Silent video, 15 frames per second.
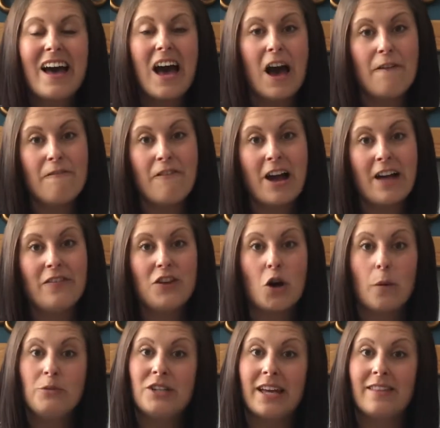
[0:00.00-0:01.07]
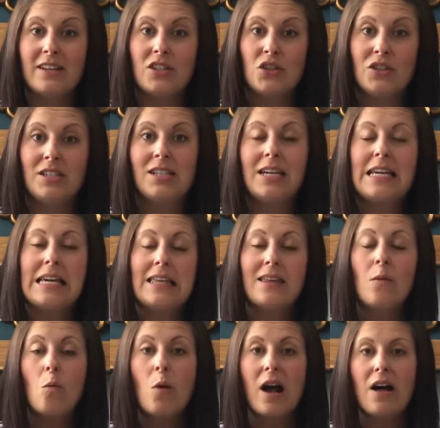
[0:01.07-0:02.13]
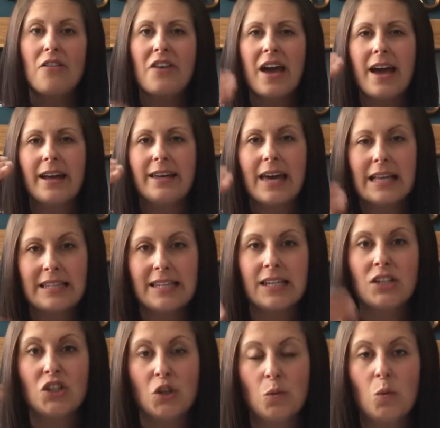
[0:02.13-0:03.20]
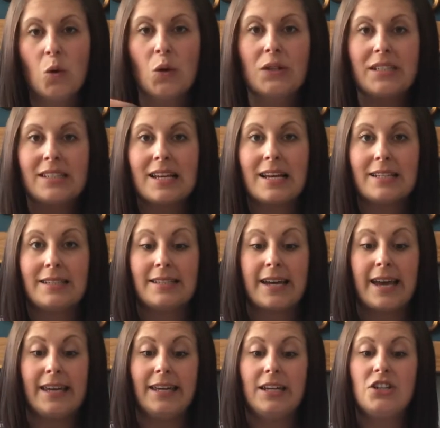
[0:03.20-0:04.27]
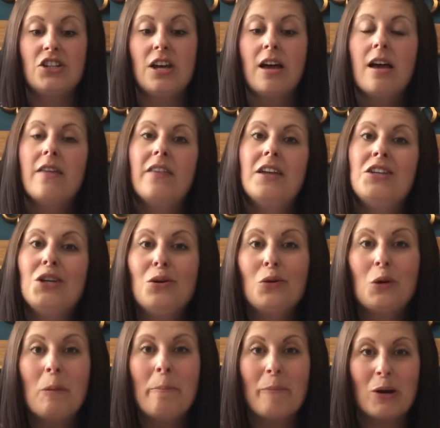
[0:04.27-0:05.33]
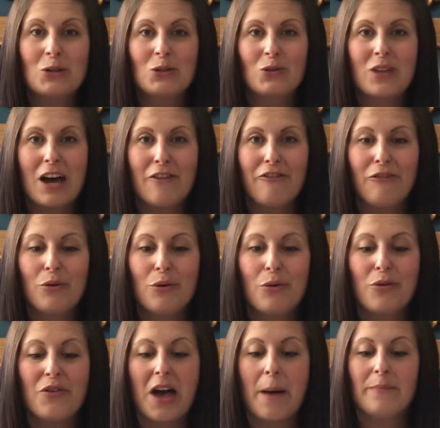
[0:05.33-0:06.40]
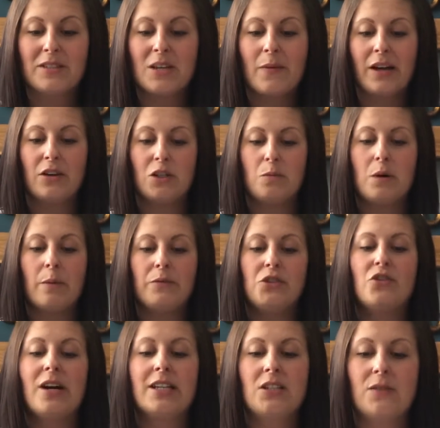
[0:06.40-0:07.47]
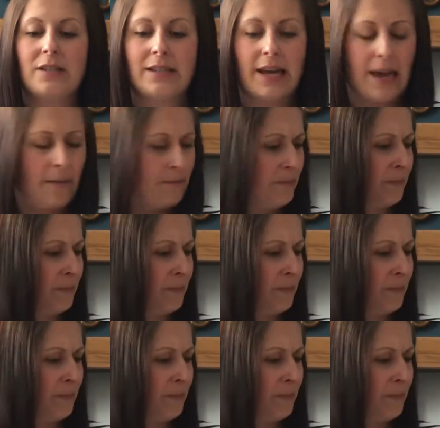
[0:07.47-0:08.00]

and find the object that's underneath. And while they're getting towards that stage, then you can model that for them. So I could pop the tractor and say,